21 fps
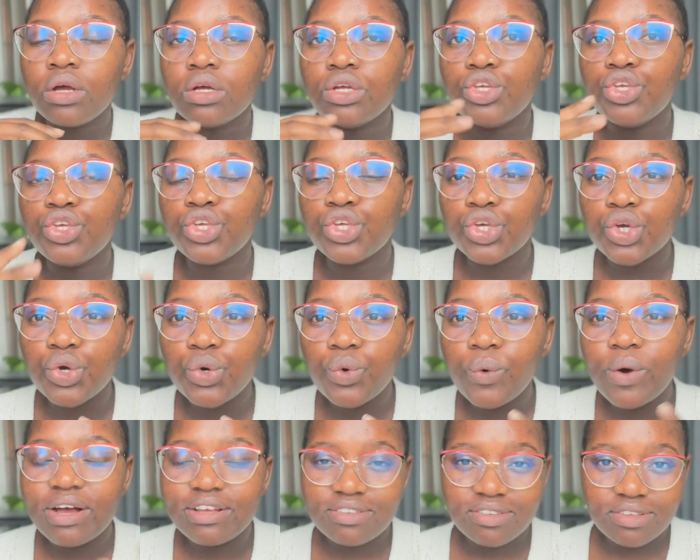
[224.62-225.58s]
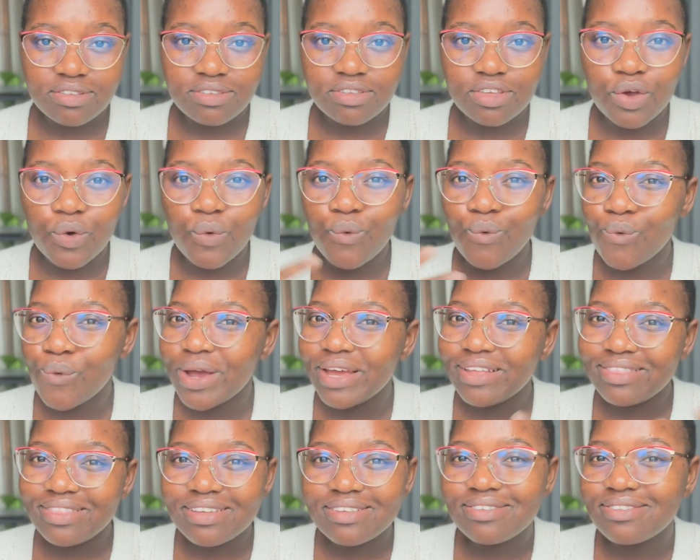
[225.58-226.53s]
you assessing,
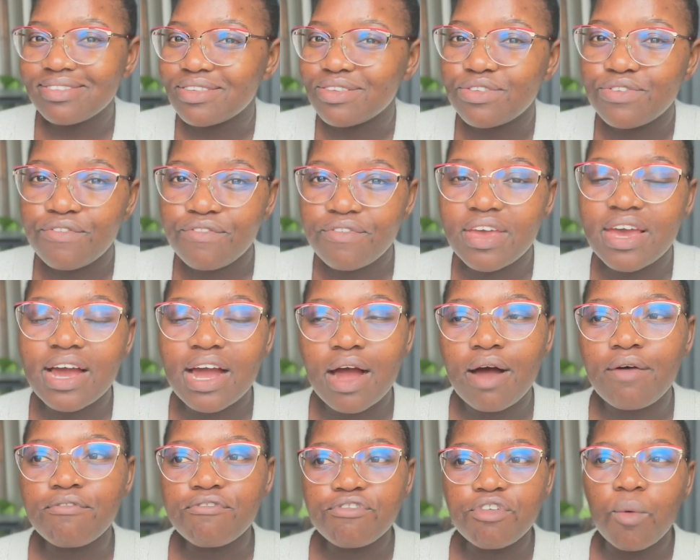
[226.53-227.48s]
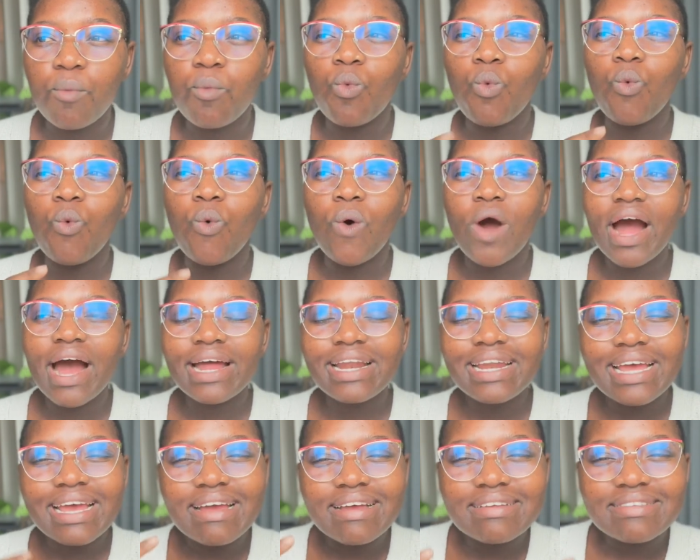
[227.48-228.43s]
where does this fear come from?
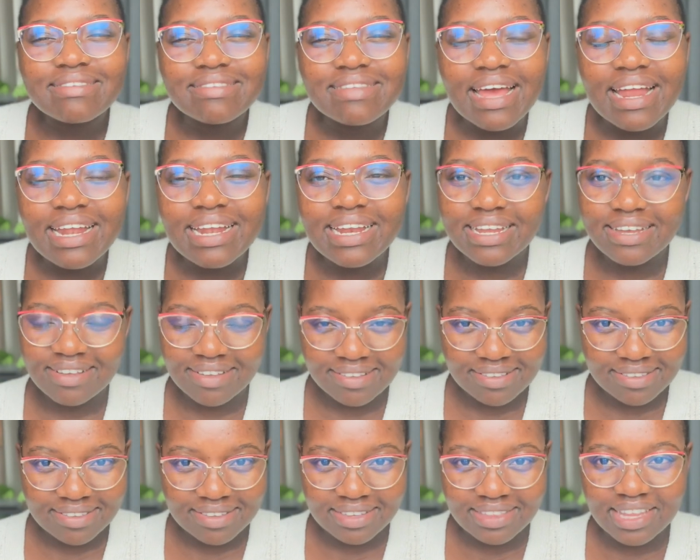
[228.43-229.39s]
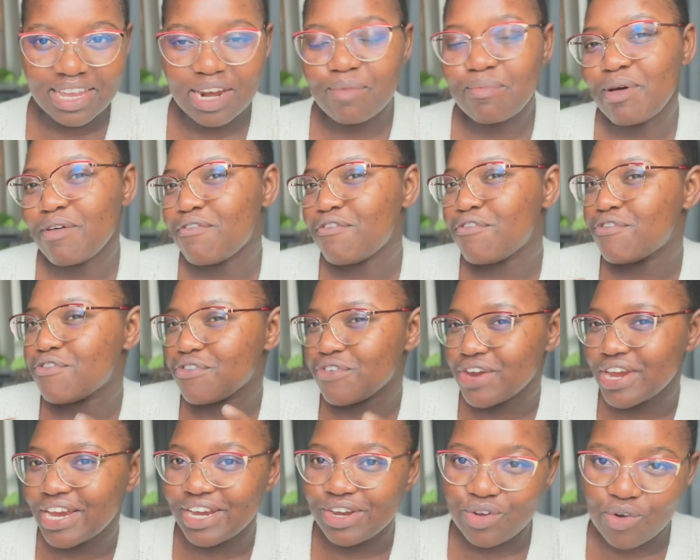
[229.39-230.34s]
What exactly is it that I'm
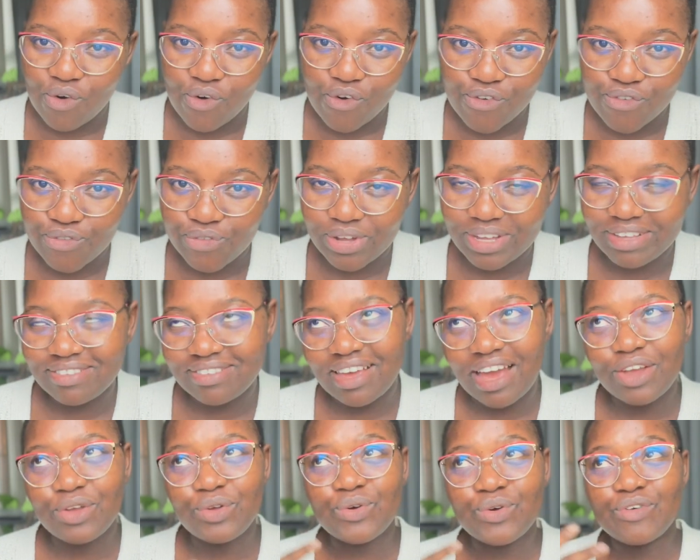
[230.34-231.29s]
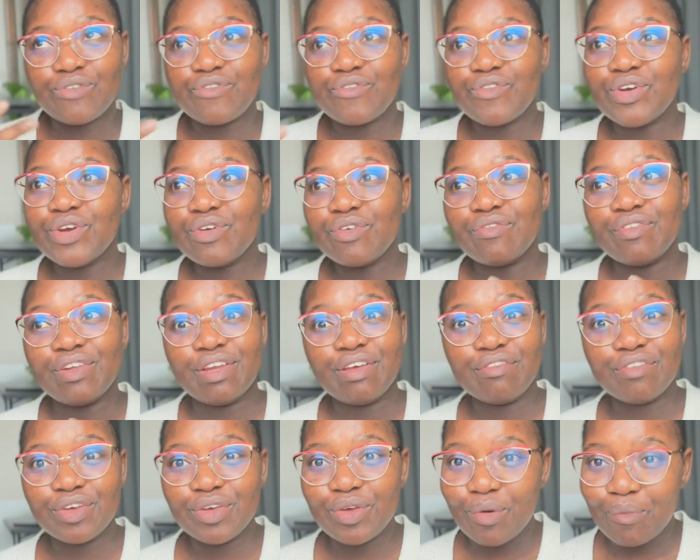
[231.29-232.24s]
afraid of? Are you afraid of
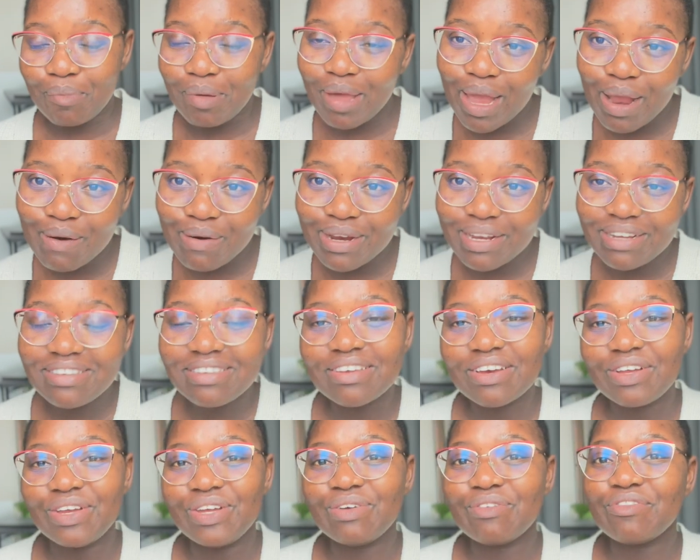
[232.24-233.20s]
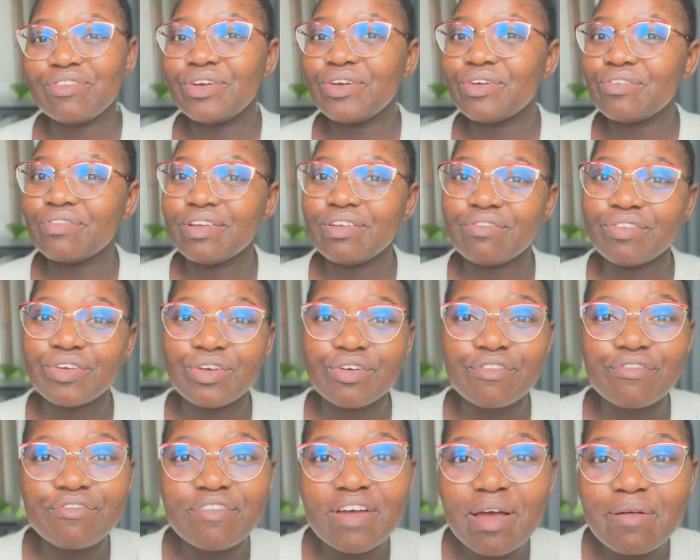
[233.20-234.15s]
leaving your parents? Are you afraid of leaving your
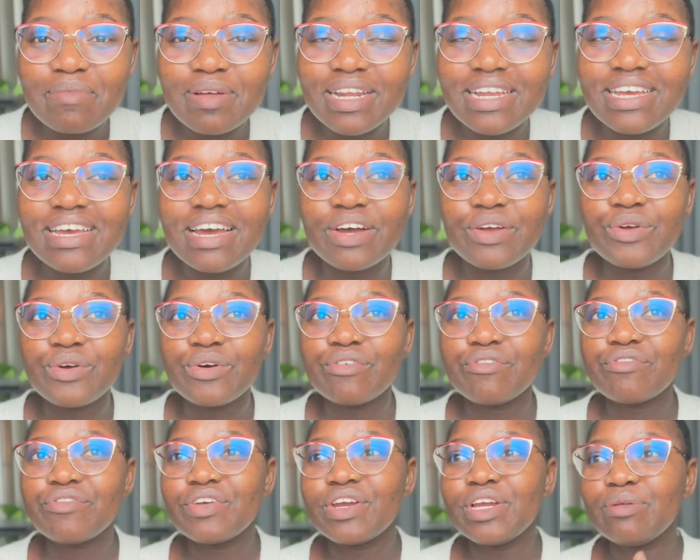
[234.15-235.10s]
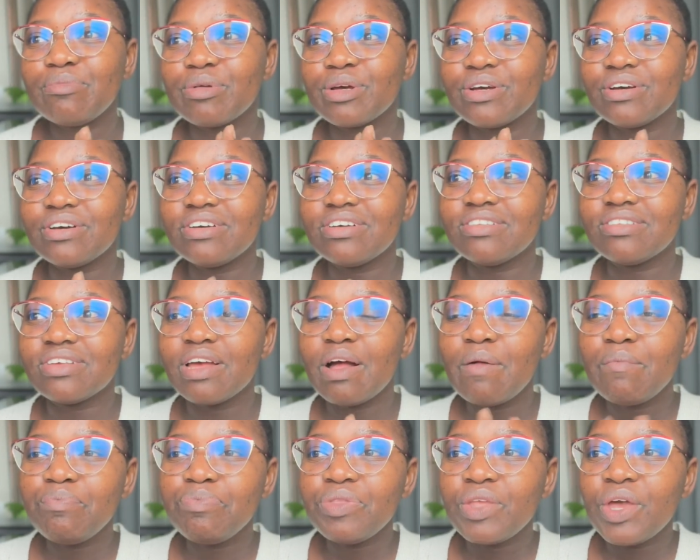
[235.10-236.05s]
family? Are you afraid because
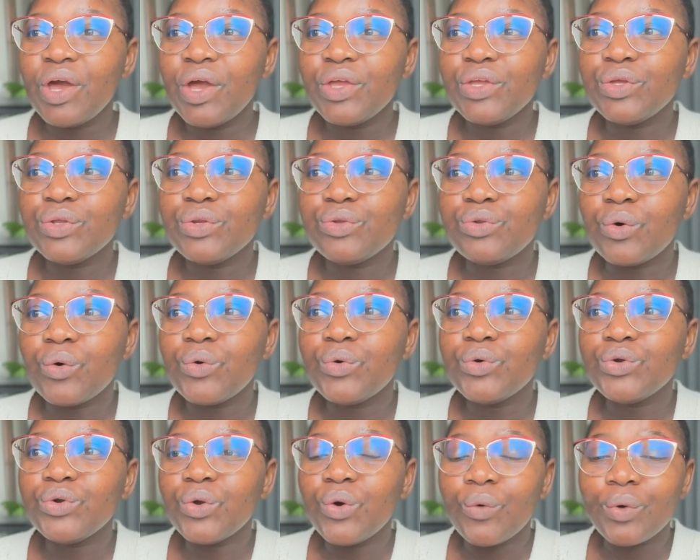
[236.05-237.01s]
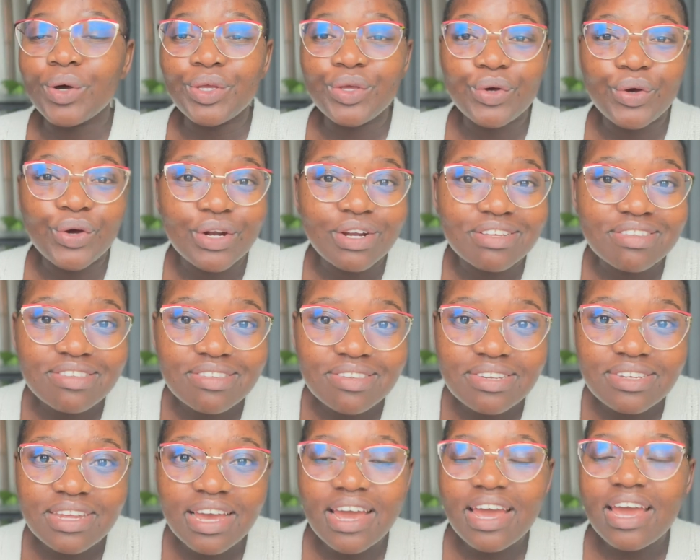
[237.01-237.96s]
you don't know where you're gonna
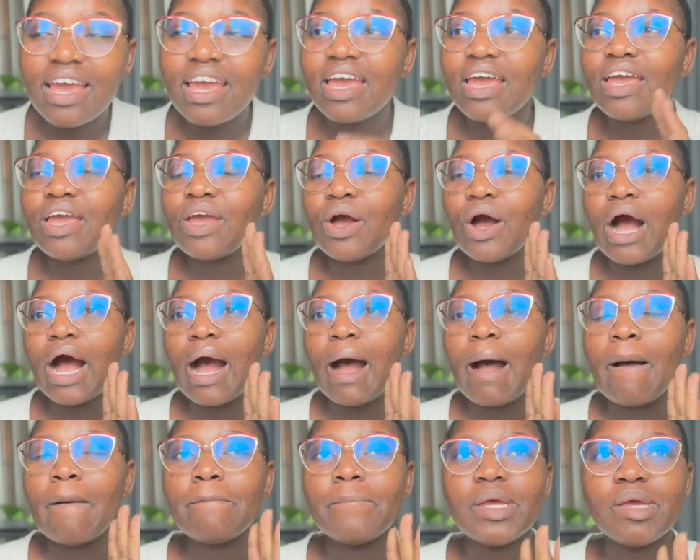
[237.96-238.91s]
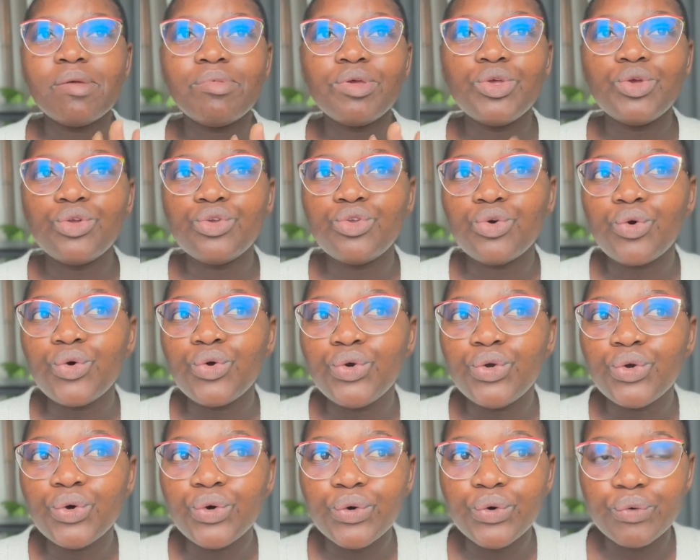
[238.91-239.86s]
stay? Maybe you don't
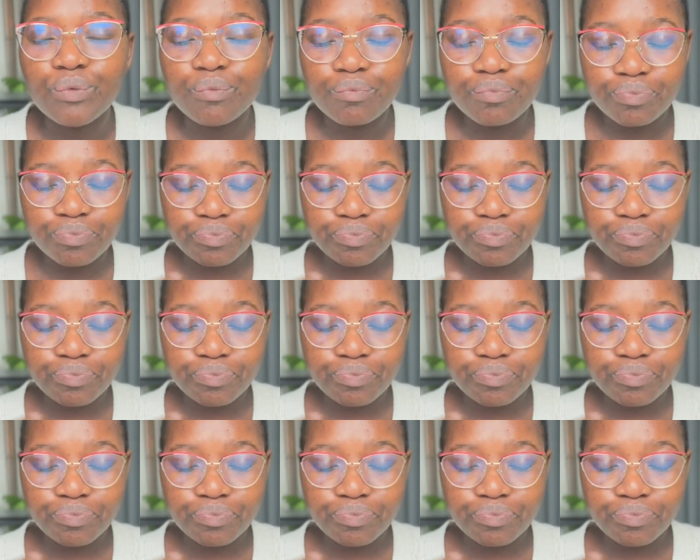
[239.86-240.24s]
know